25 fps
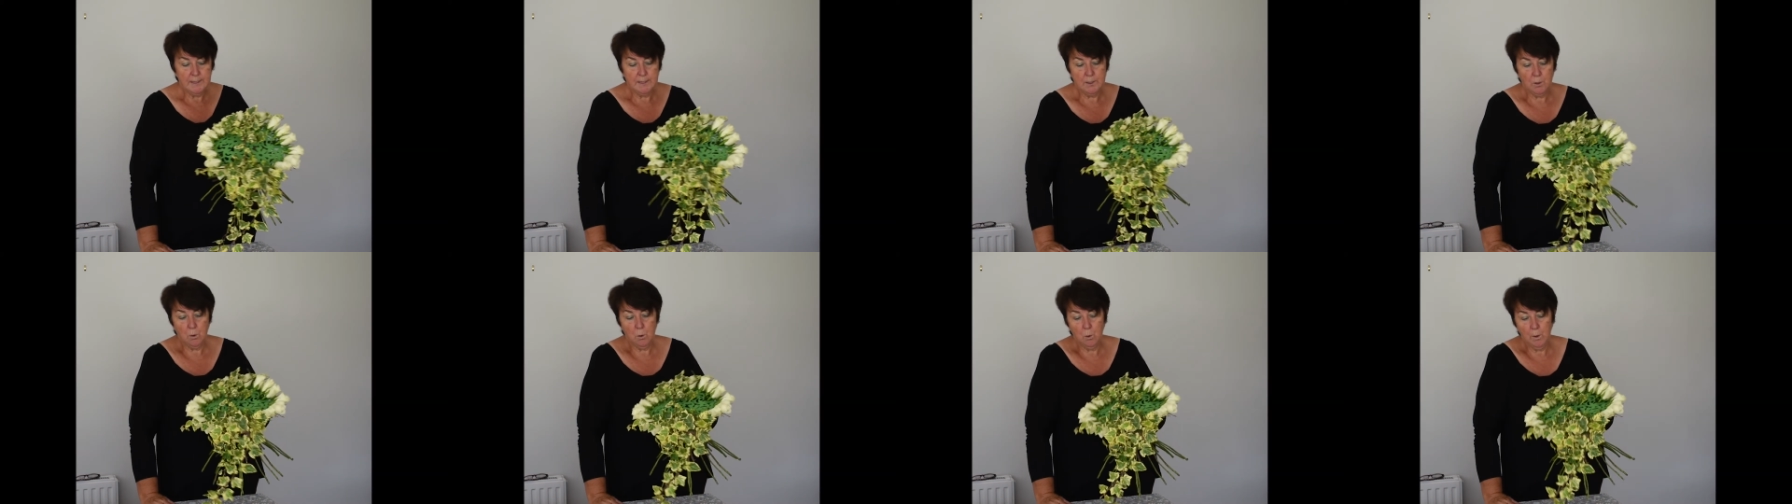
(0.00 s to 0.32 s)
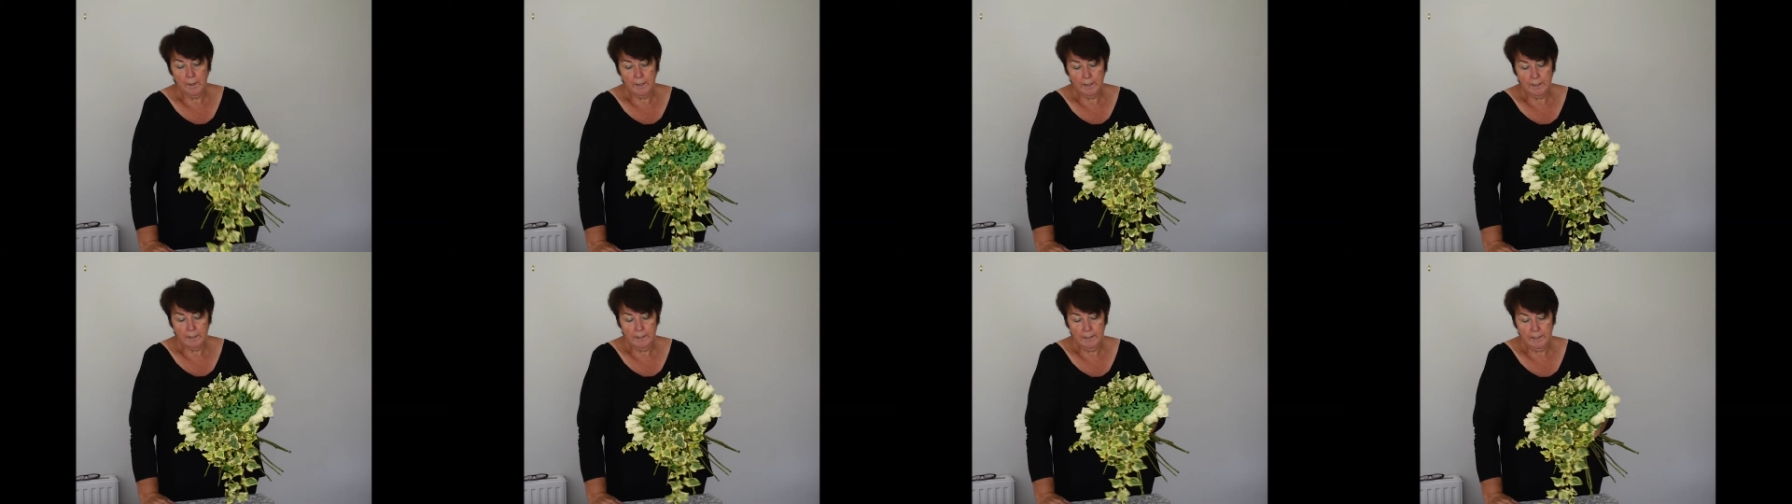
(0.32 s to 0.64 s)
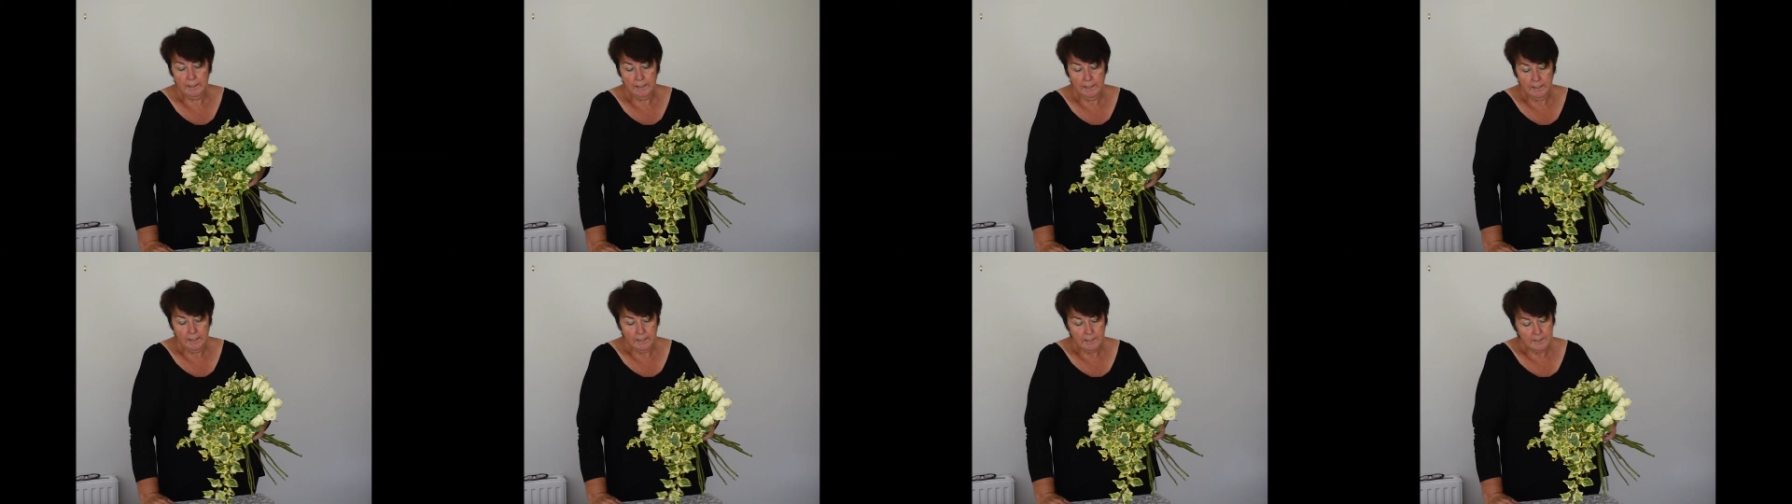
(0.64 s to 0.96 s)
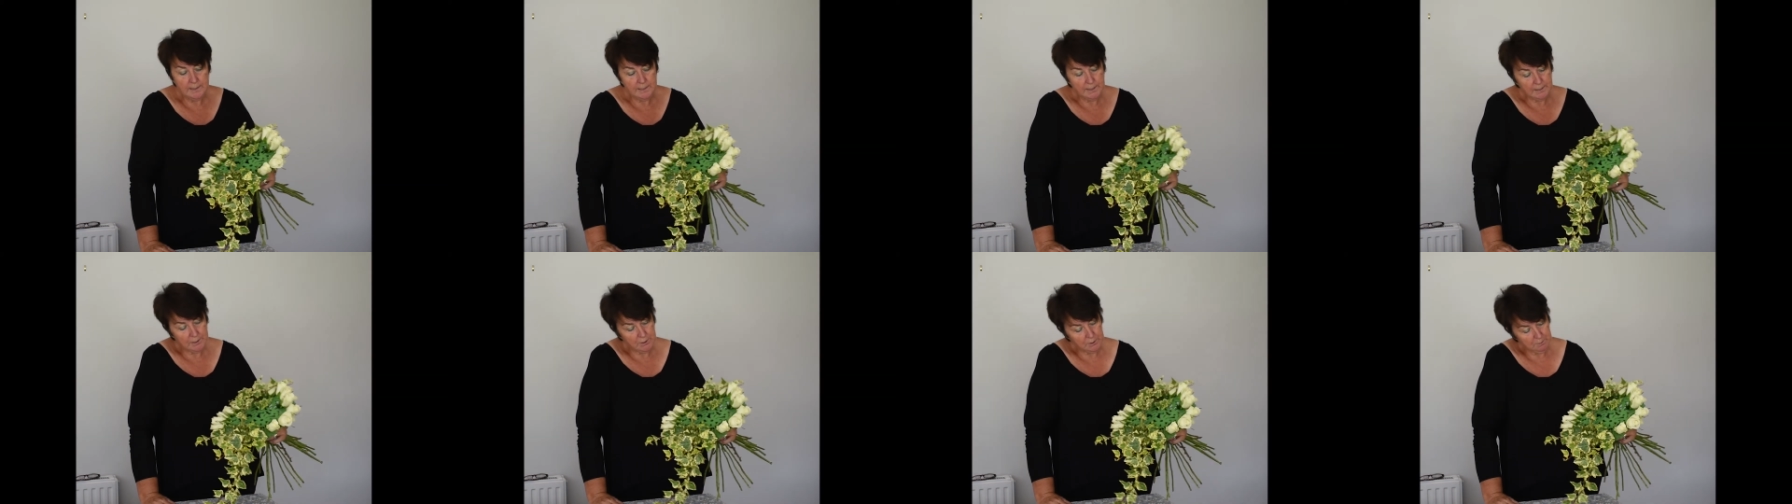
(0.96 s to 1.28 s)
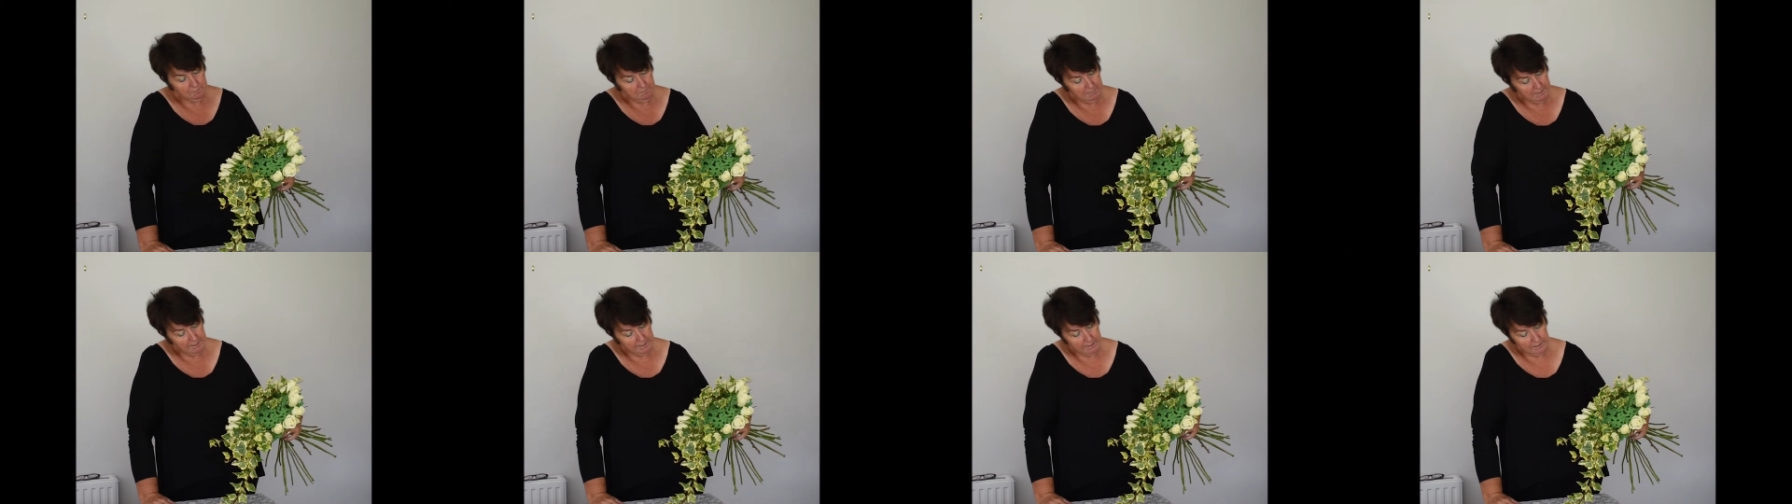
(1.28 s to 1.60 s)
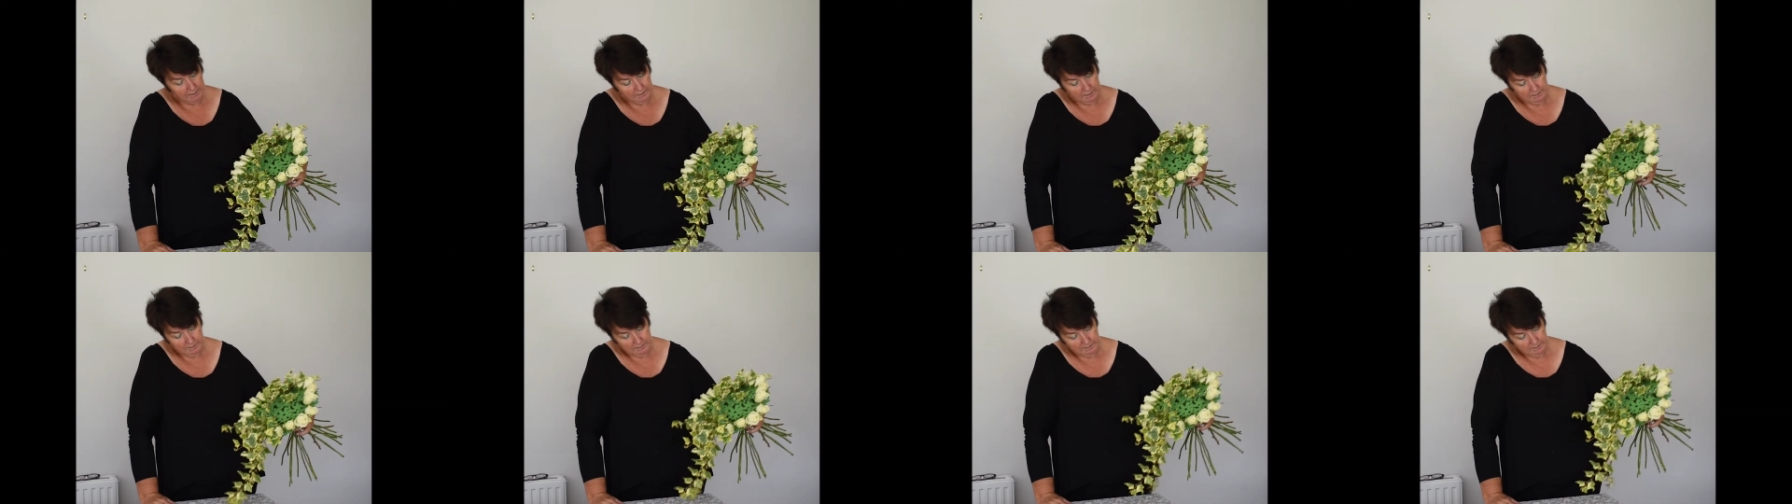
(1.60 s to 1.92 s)
quick and easy to
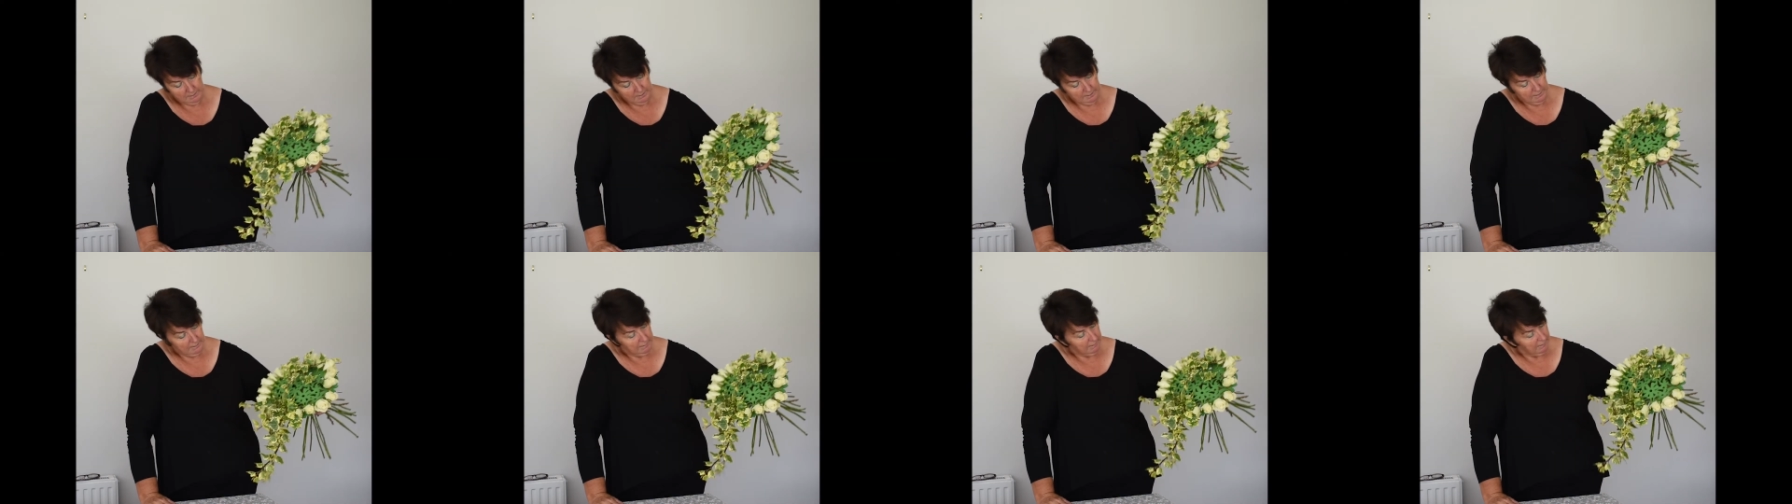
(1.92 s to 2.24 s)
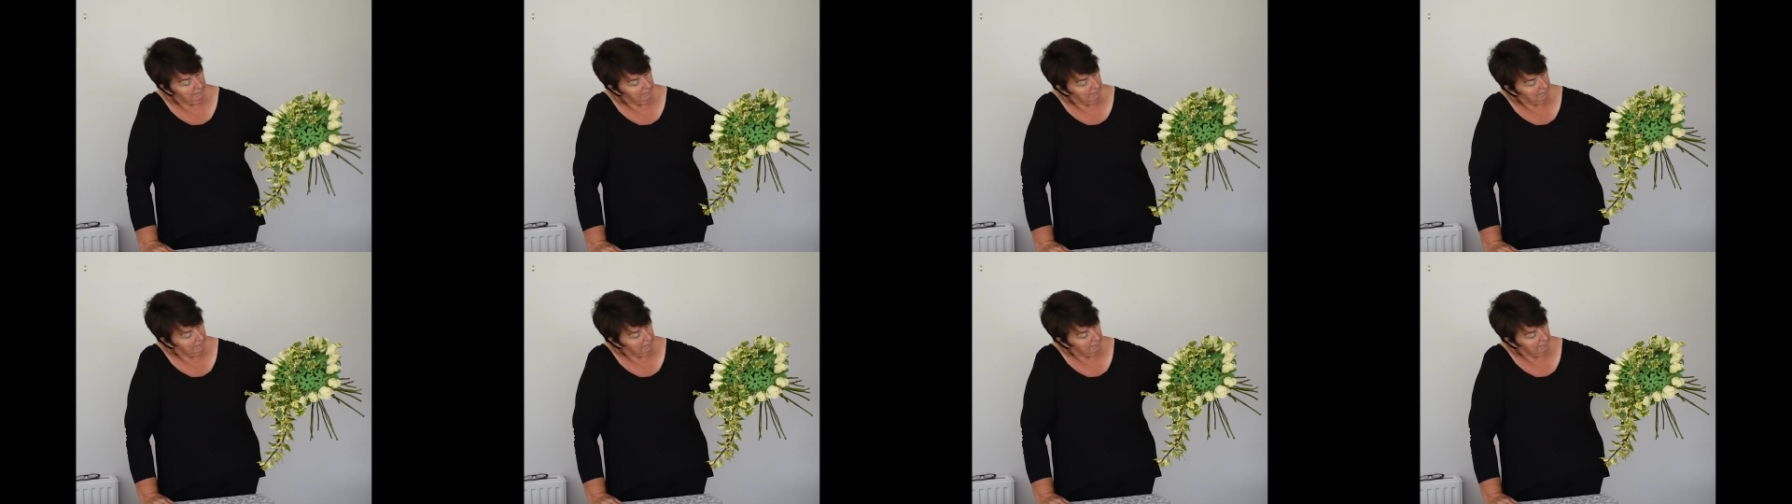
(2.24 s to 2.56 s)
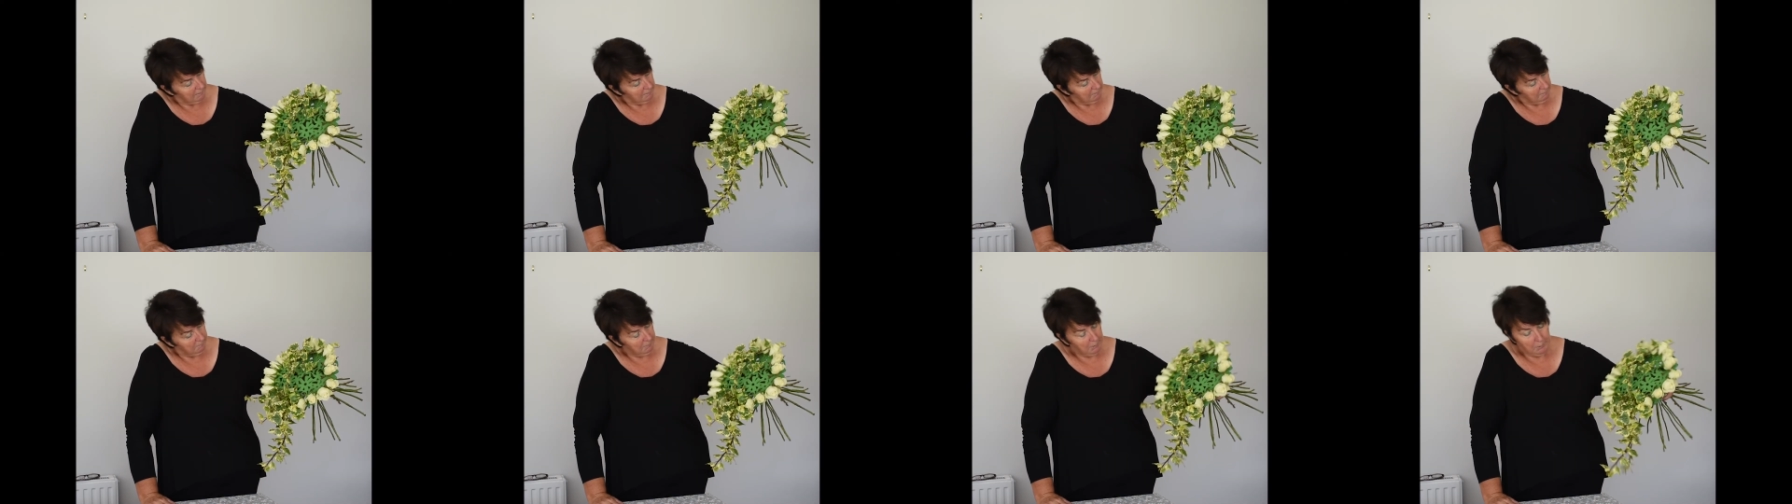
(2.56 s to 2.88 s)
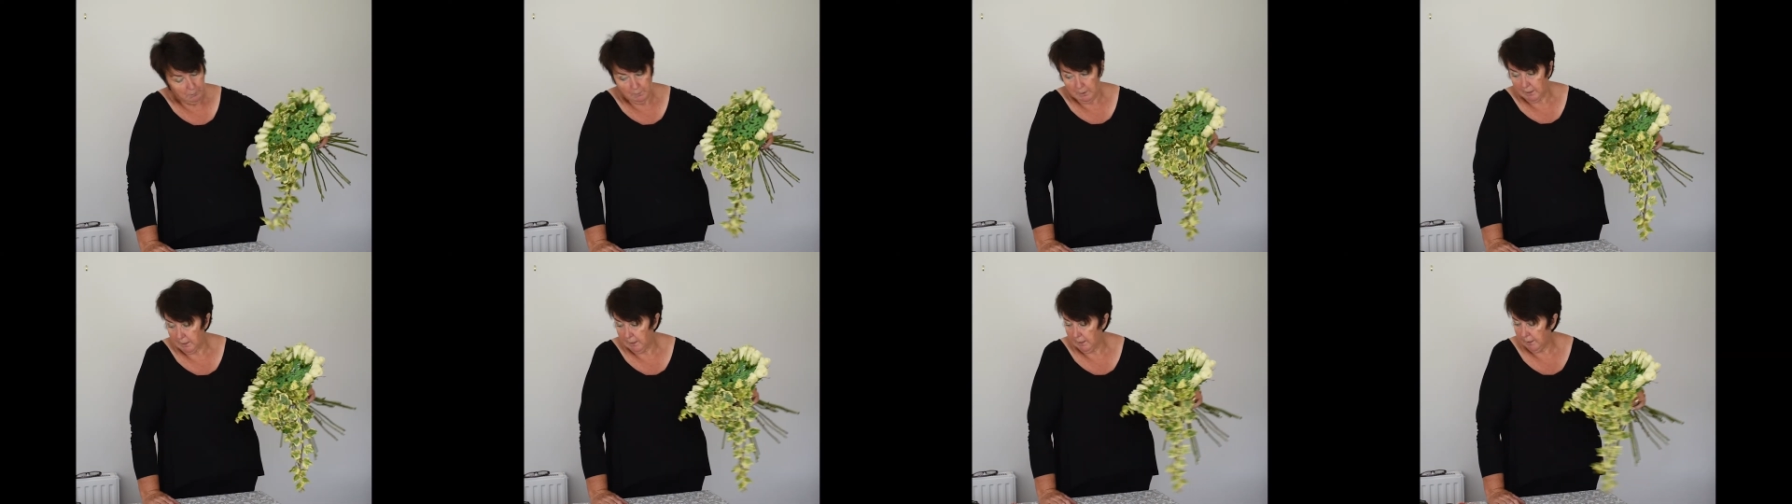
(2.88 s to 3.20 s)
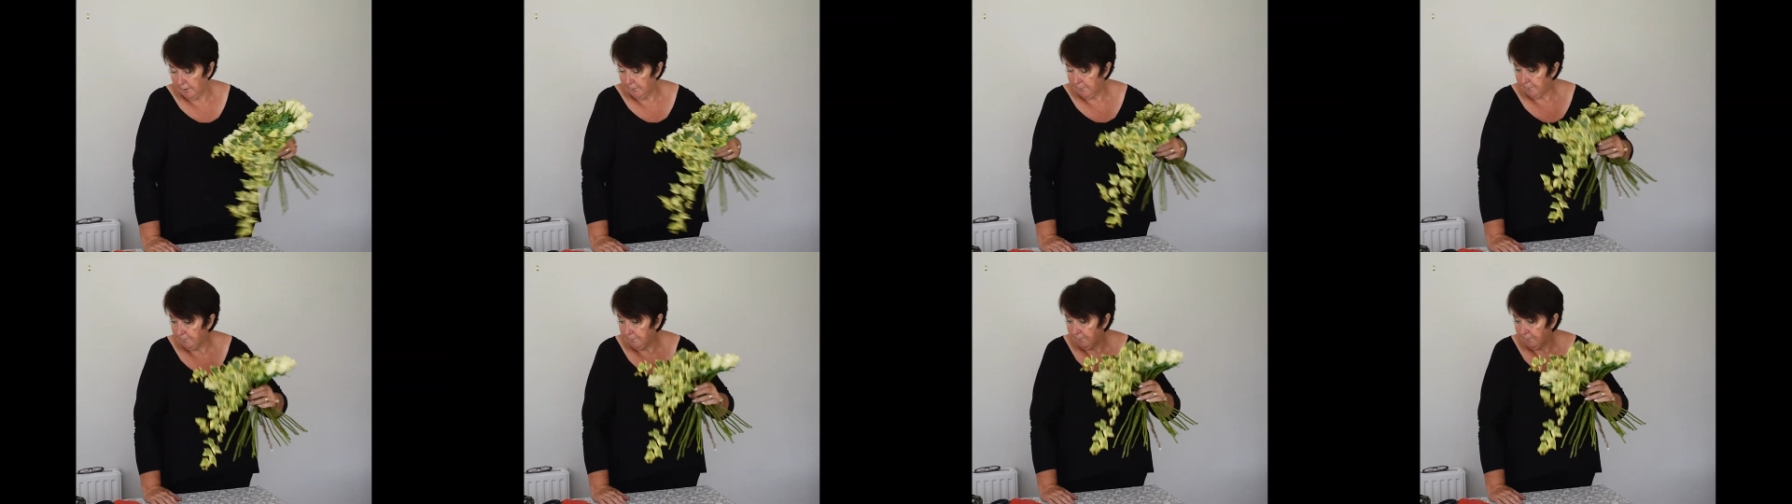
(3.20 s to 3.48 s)
make bouquet.